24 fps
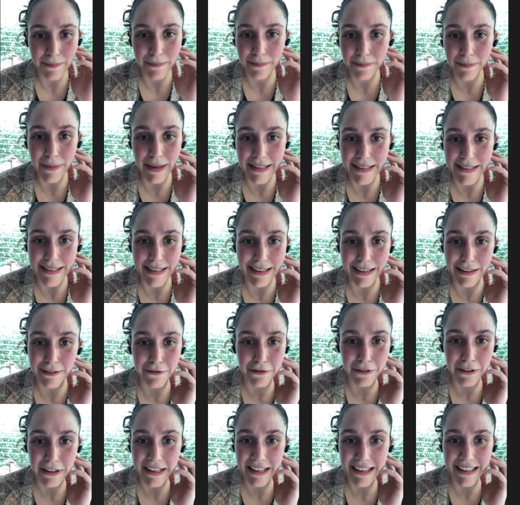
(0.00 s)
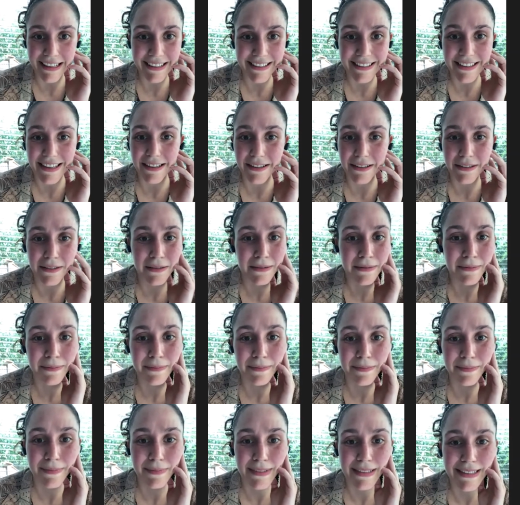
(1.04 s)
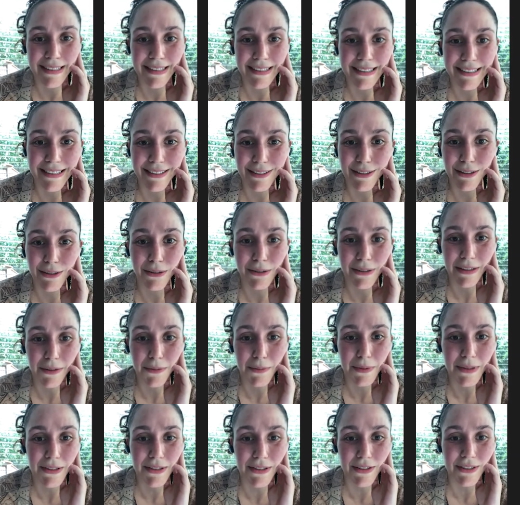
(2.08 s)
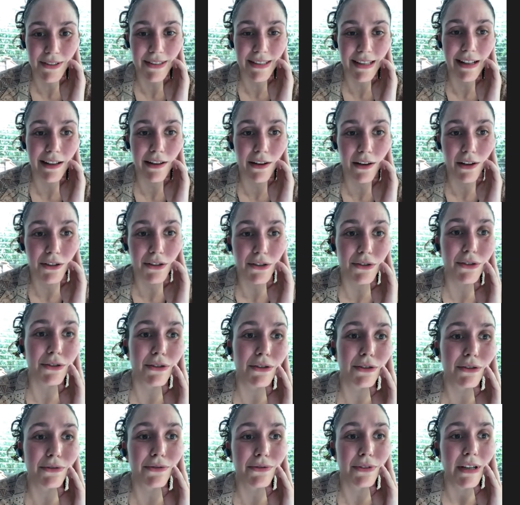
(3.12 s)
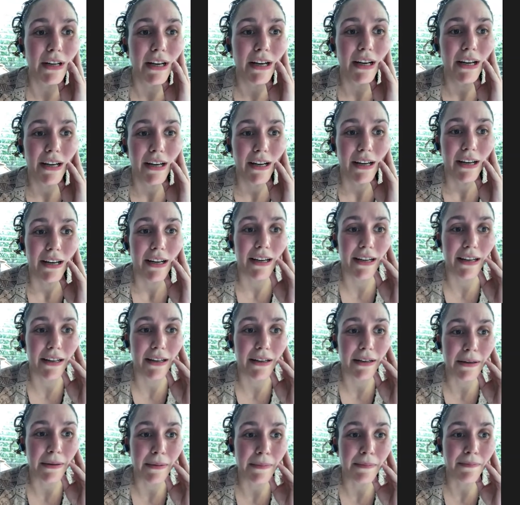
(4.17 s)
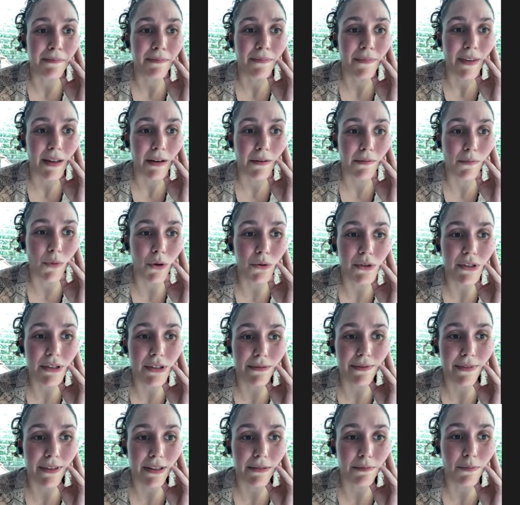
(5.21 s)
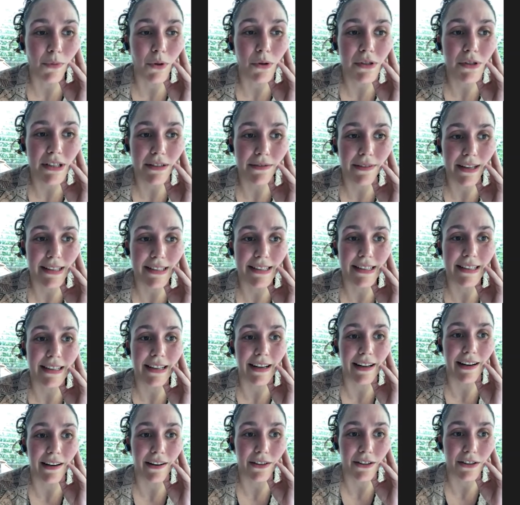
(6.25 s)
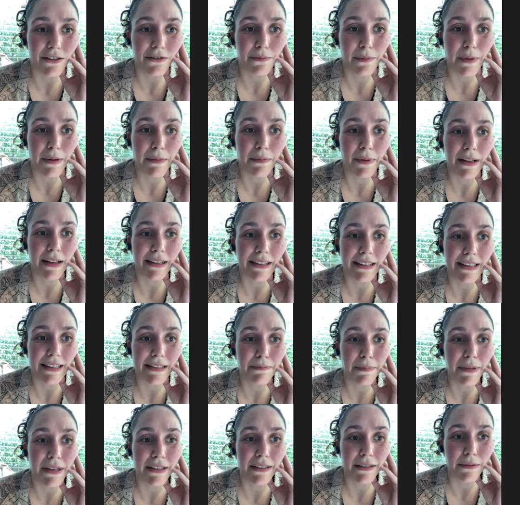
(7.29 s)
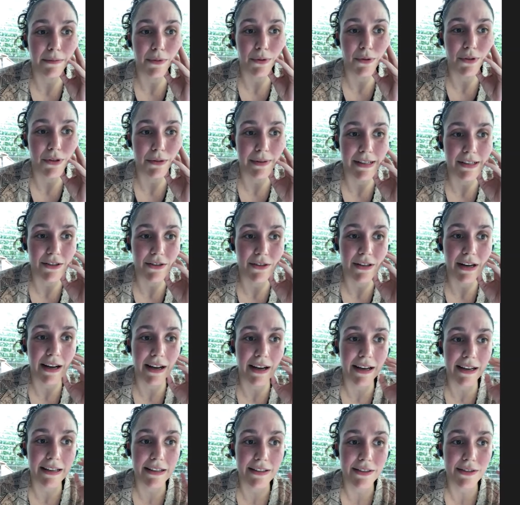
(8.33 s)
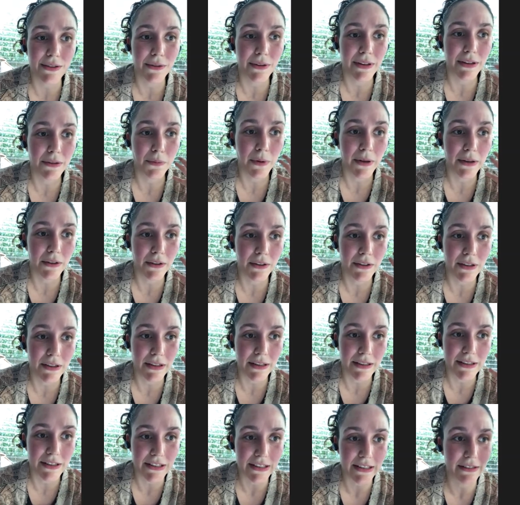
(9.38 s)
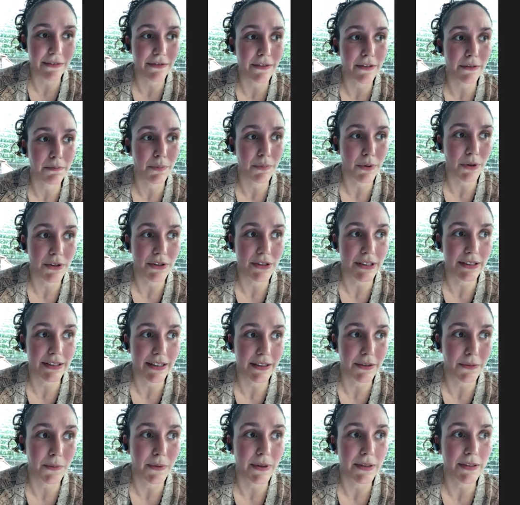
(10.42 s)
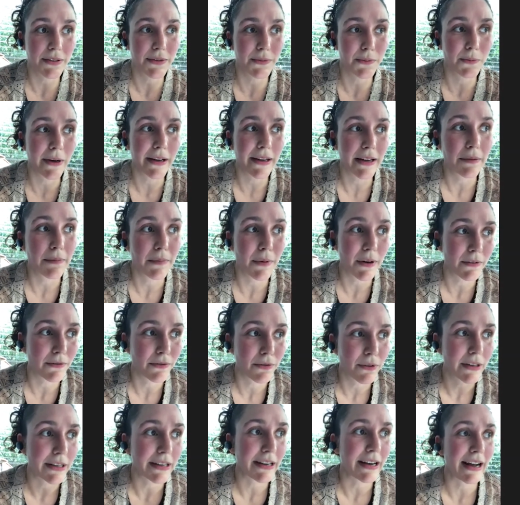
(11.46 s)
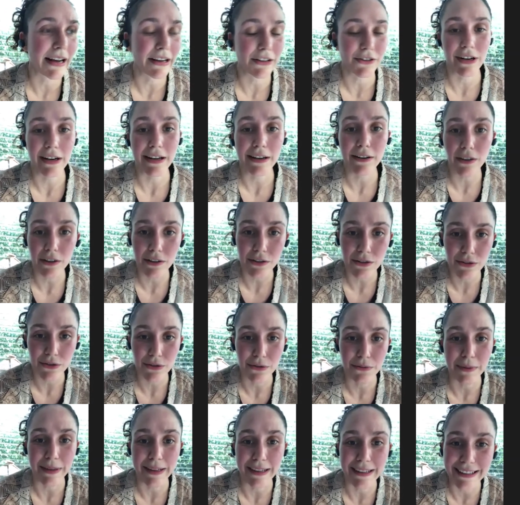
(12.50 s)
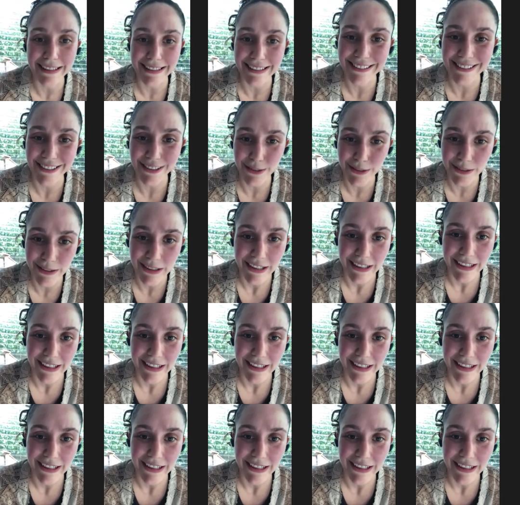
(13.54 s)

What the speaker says: basically free. So it was just a lot of um, motivating a lot of people and keeping the motivation high so that we could achieve a project that was way above what it actually cost to make it. So